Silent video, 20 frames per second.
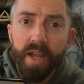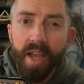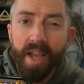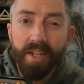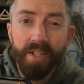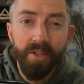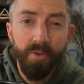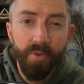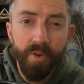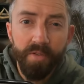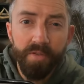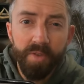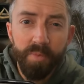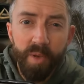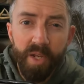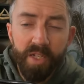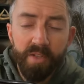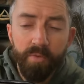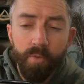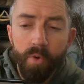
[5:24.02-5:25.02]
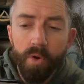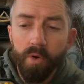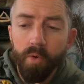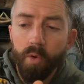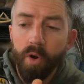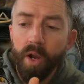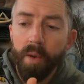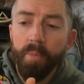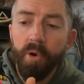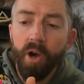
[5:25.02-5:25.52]
and don't have space for it,
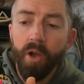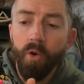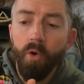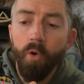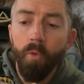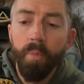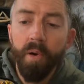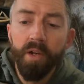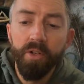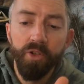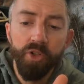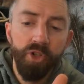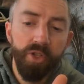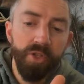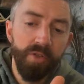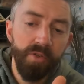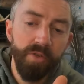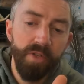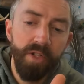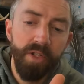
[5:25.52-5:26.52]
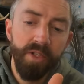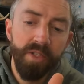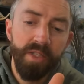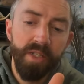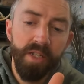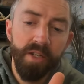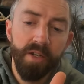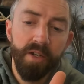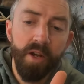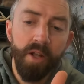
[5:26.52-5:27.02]
or I bought a whole bunch. So you can
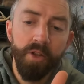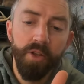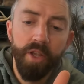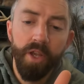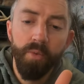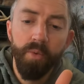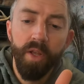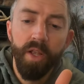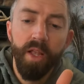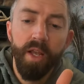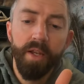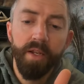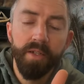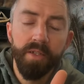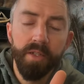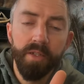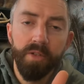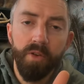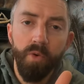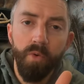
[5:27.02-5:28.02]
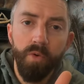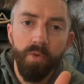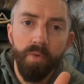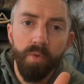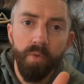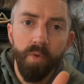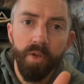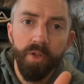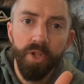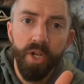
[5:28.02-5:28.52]
see a color that I really like is this gold
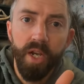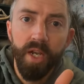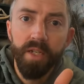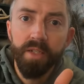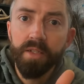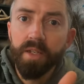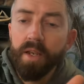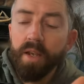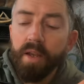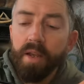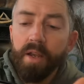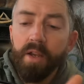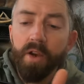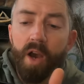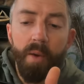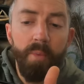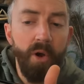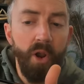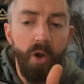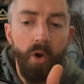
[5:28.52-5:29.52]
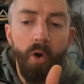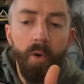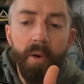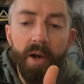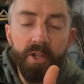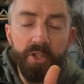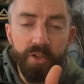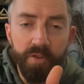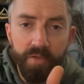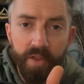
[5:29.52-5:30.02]
with orange eyes. I bought a whole
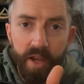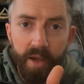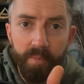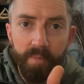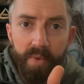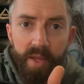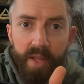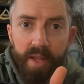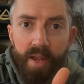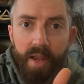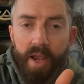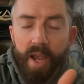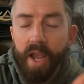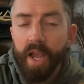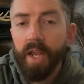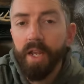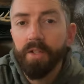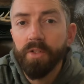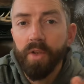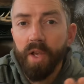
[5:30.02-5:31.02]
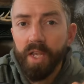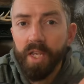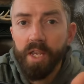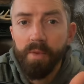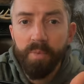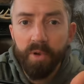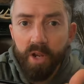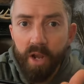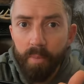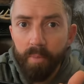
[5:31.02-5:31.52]
bunch of them, and so I
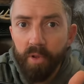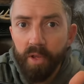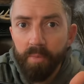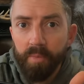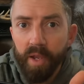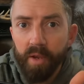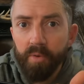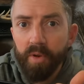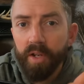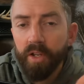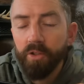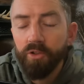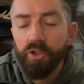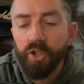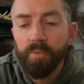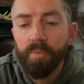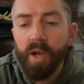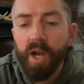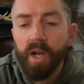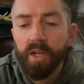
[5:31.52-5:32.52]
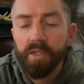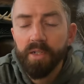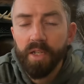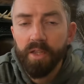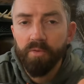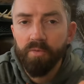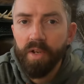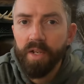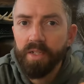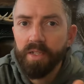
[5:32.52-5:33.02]
keep a couple in my regular jig box,
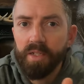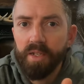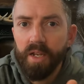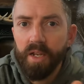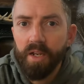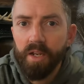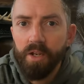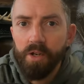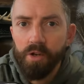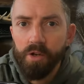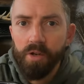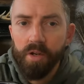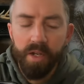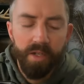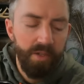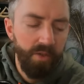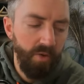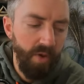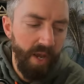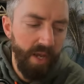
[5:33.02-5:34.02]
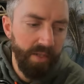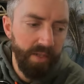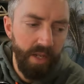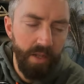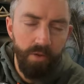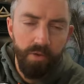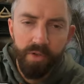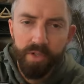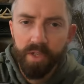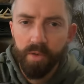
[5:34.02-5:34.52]
and the rest stay in here. And so as I
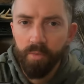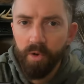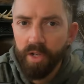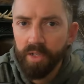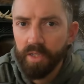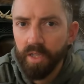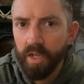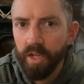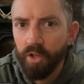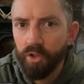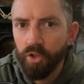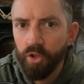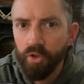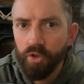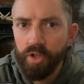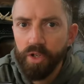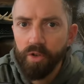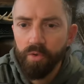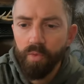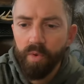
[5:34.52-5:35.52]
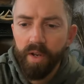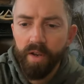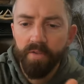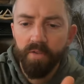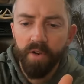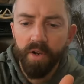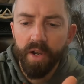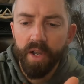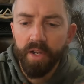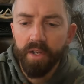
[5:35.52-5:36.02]
lose them, or as they get dirty, or
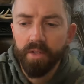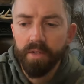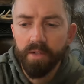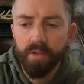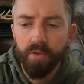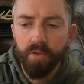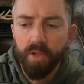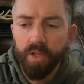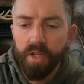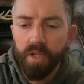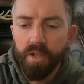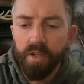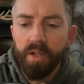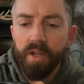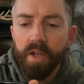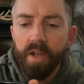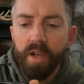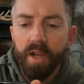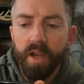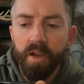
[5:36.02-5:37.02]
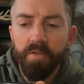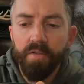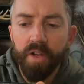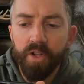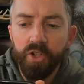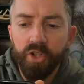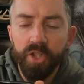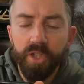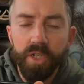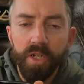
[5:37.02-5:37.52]
whatever, I can slowly,
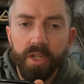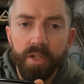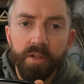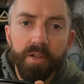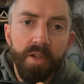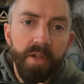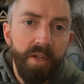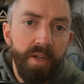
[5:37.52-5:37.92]
eventually